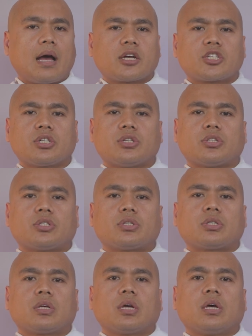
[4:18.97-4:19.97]

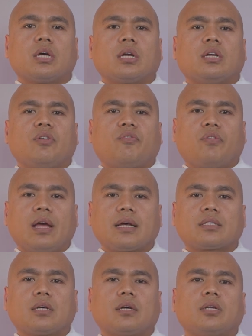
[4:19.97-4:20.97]
actions
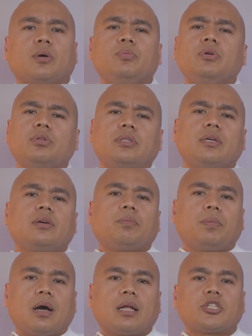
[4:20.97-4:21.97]
reflect the beauty
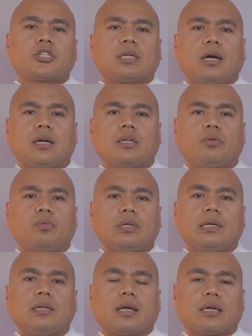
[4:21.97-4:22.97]
of God's garden
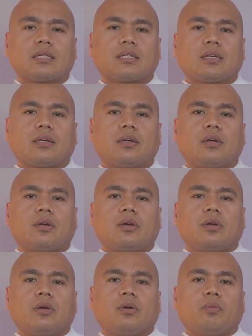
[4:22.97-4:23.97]
within us.
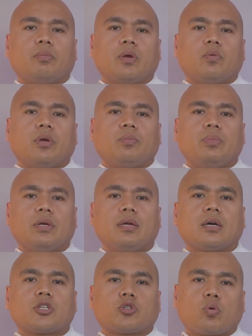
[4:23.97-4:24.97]
May we
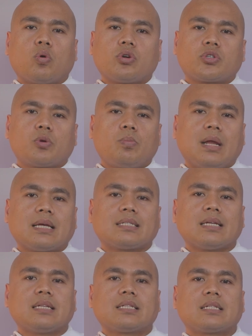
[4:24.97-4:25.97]
be a source of
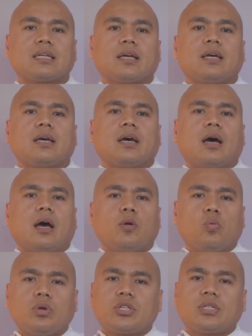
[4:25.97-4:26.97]
blessings
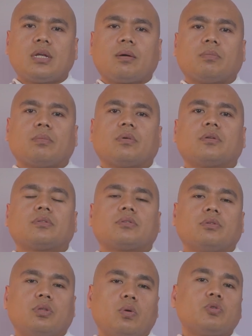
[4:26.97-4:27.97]
and wisdom
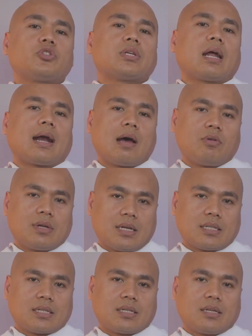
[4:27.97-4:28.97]
to those around
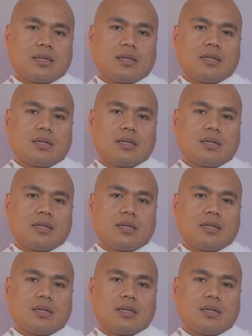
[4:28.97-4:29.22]
us.